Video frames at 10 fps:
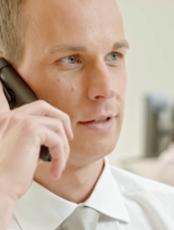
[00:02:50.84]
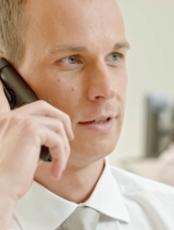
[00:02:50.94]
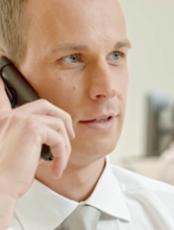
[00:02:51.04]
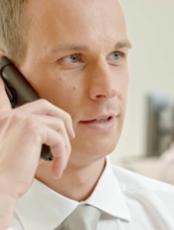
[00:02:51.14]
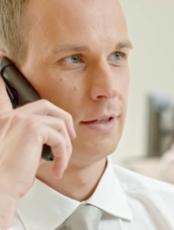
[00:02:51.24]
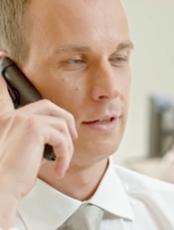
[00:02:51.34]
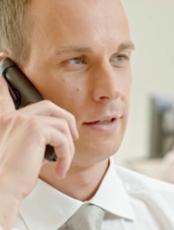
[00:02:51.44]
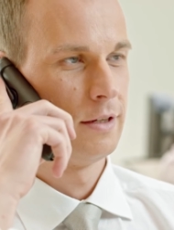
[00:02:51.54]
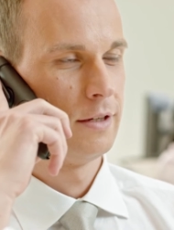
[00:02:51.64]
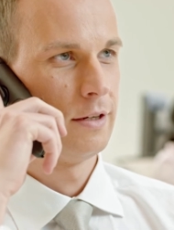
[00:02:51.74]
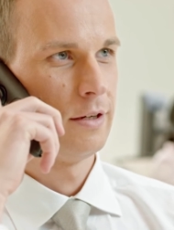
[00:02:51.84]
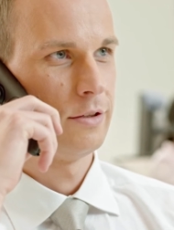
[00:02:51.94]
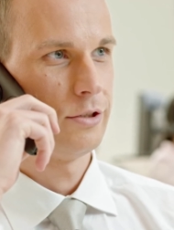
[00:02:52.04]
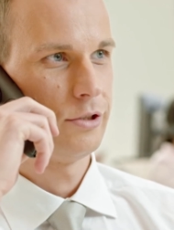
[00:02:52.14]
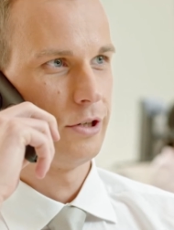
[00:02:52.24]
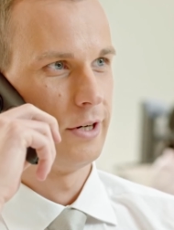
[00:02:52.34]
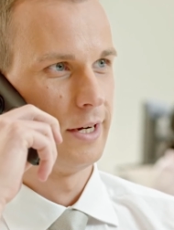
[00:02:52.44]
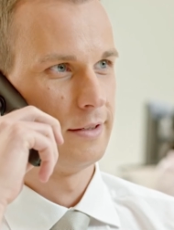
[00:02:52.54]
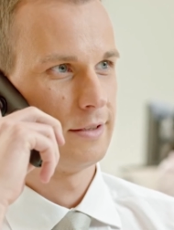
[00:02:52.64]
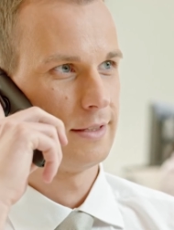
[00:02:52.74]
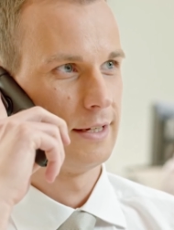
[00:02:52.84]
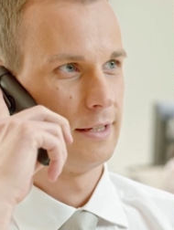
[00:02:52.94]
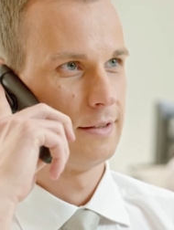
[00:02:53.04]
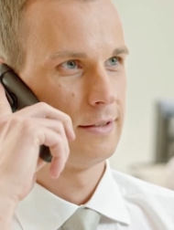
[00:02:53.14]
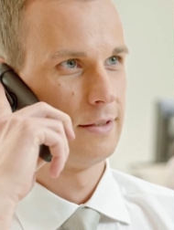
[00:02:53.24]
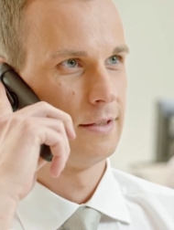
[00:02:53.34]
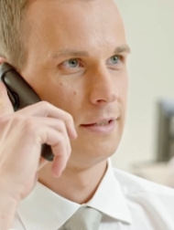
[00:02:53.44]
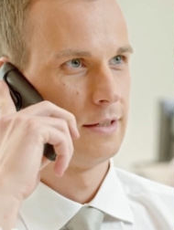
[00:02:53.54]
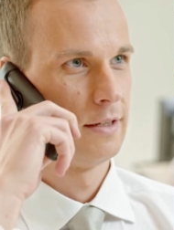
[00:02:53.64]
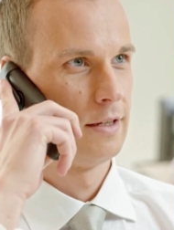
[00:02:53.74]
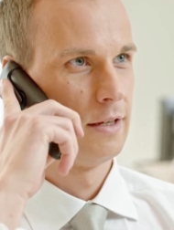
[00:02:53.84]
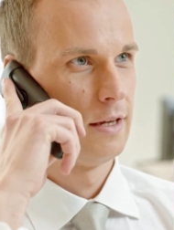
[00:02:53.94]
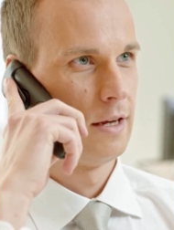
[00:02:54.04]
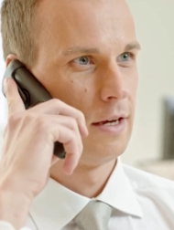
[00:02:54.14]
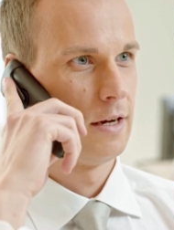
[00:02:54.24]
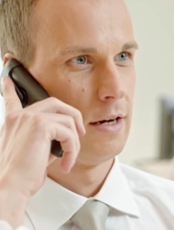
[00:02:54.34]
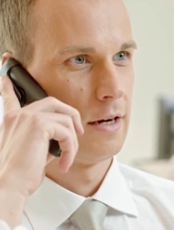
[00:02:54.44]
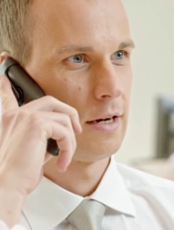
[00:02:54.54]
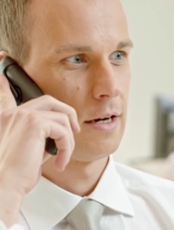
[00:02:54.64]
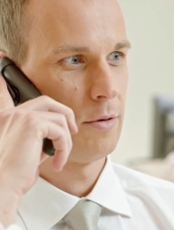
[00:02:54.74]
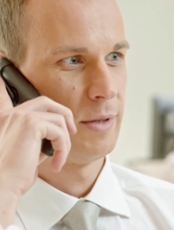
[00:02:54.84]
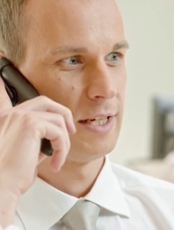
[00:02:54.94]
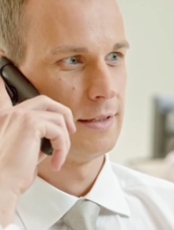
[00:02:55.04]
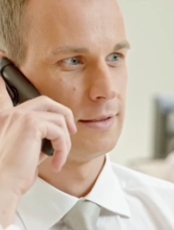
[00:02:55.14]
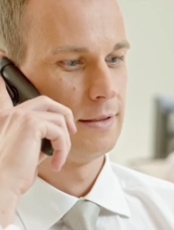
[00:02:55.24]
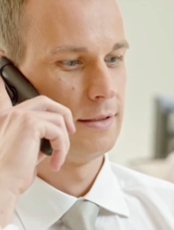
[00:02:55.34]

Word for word: other. They support us with folks that we trust